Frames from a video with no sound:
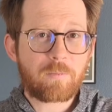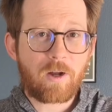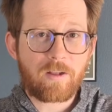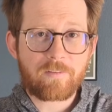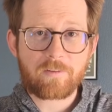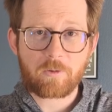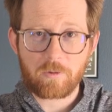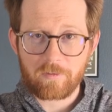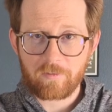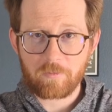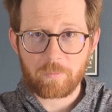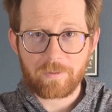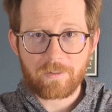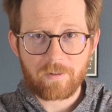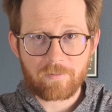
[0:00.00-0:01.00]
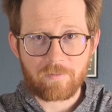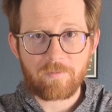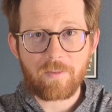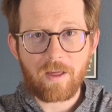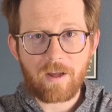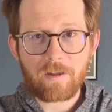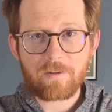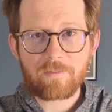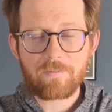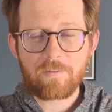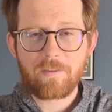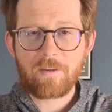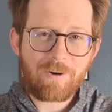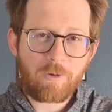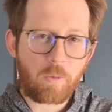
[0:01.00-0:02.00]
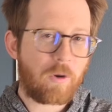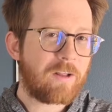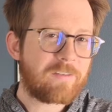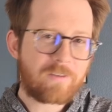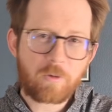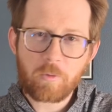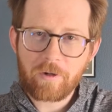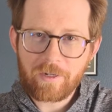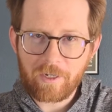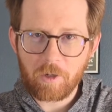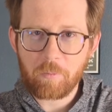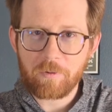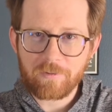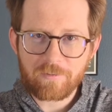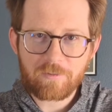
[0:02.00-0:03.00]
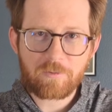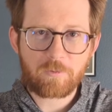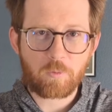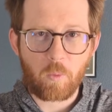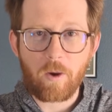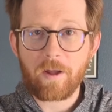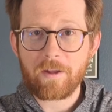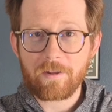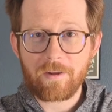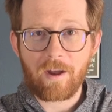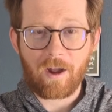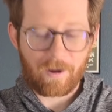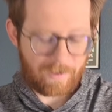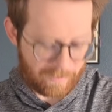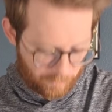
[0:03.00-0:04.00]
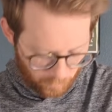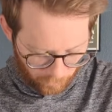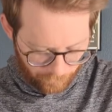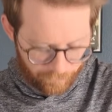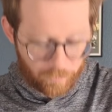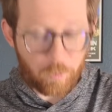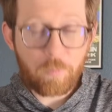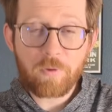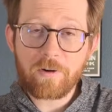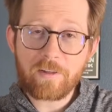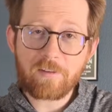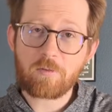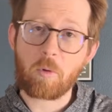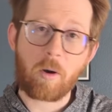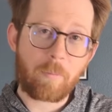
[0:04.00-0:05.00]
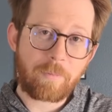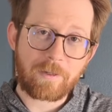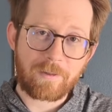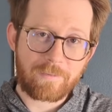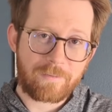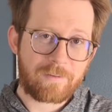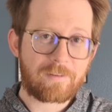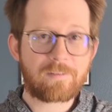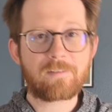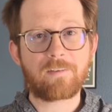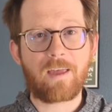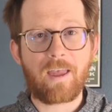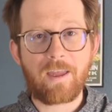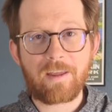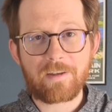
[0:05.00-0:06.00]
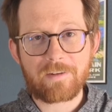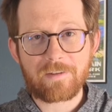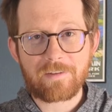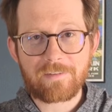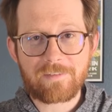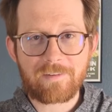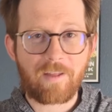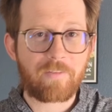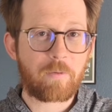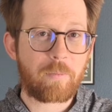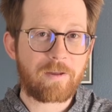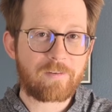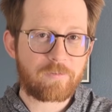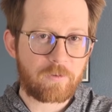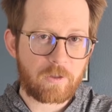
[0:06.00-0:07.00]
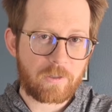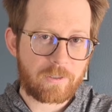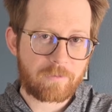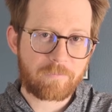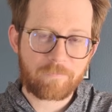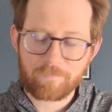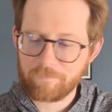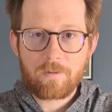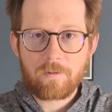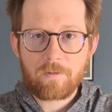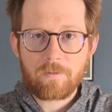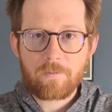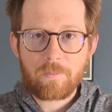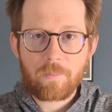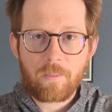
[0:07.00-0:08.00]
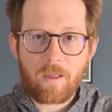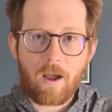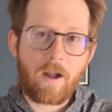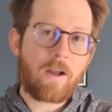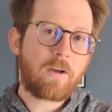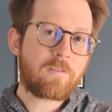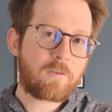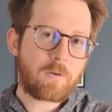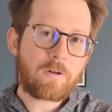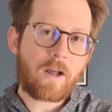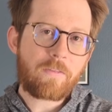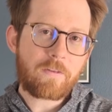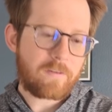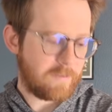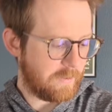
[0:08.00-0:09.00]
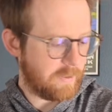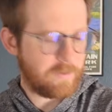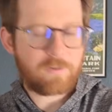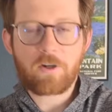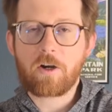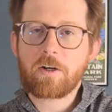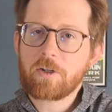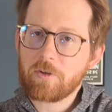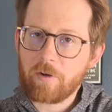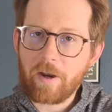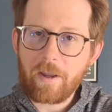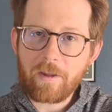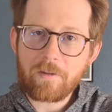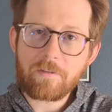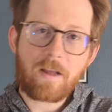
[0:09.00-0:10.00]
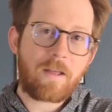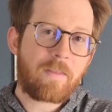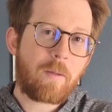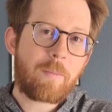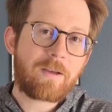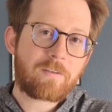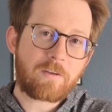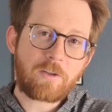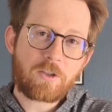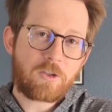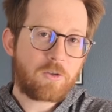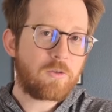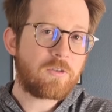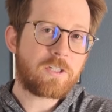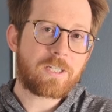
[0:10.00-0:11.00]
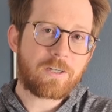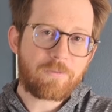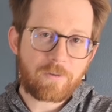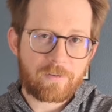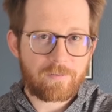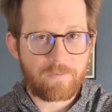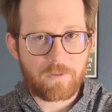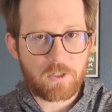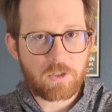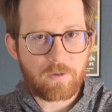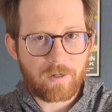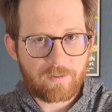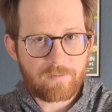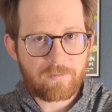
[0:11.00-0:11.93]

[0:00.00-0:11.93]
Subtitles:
consequences because of that. When I start working up a sweat, I will feel pretty swampy in this, and it's not the best feeling. I also got this in a dark gray, and that makes a huge difference in the direct